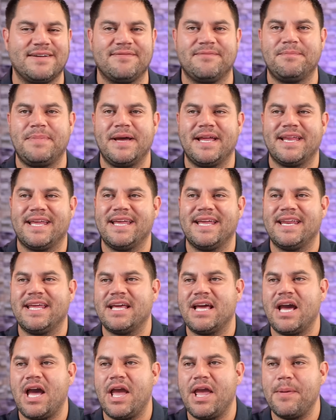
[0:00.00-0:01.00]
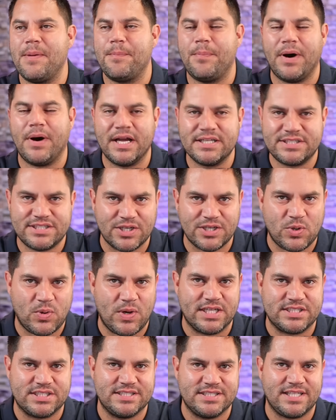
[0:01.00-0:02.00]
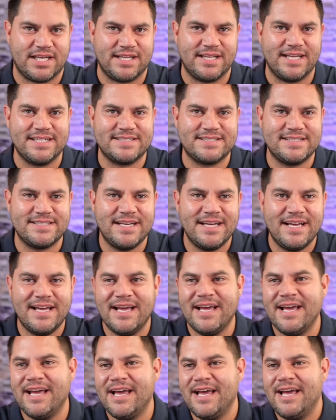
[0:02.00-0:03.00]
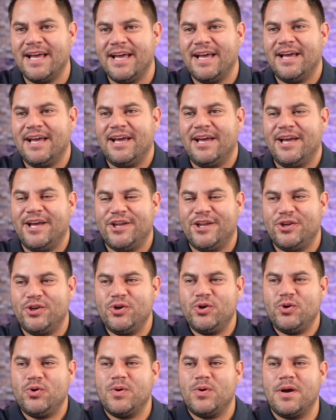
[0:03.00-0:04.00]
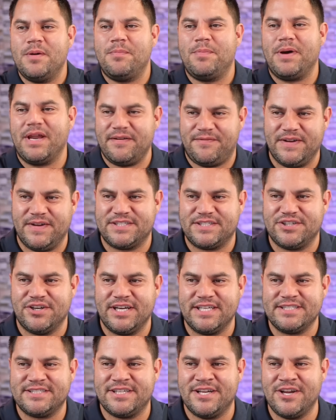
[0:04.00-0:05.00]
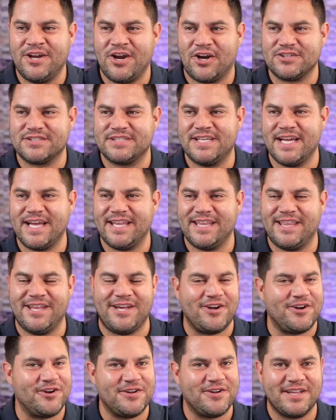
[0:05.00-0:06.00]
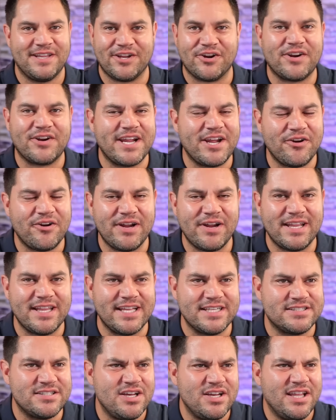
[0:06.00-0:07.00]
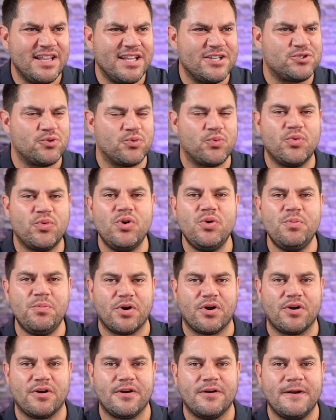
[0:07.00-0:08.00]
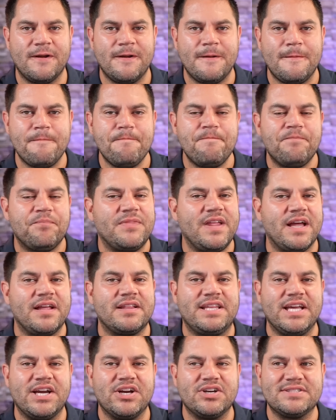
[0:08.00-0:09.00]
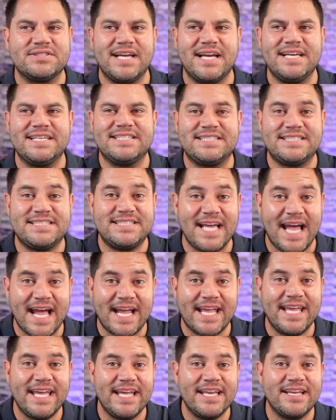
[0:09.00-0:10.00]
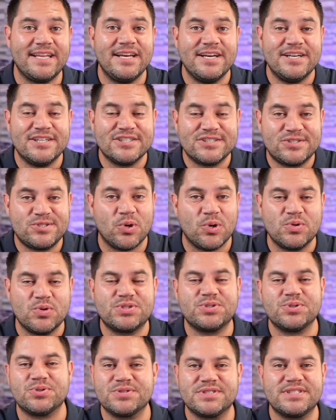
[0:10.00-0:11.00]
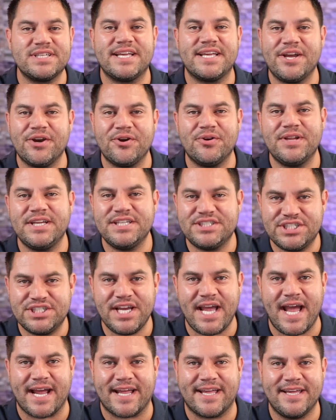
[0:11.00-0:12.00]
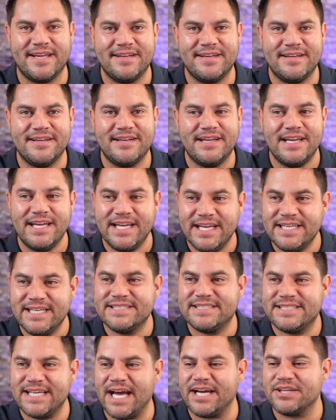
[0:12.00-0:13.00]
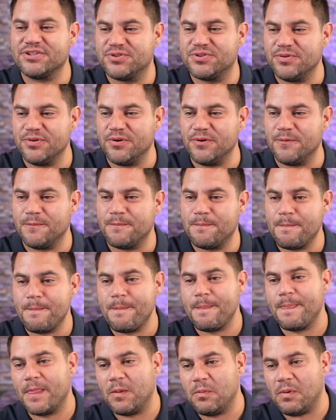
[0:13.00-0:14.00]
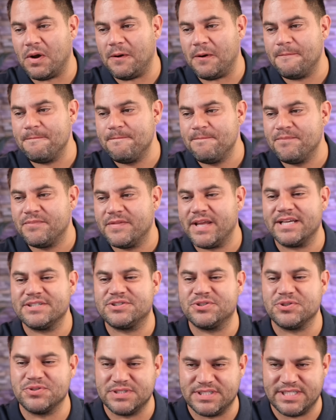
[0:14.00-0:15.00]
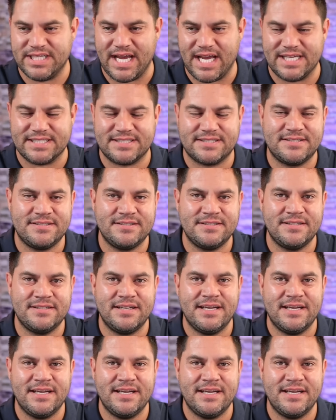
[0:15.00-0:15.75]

I've been getting a bunch of questions on this. New beneficiaries are saying they're they're hearing this this rumor that there's a second social security check. Is that true? Well, the answer is yes.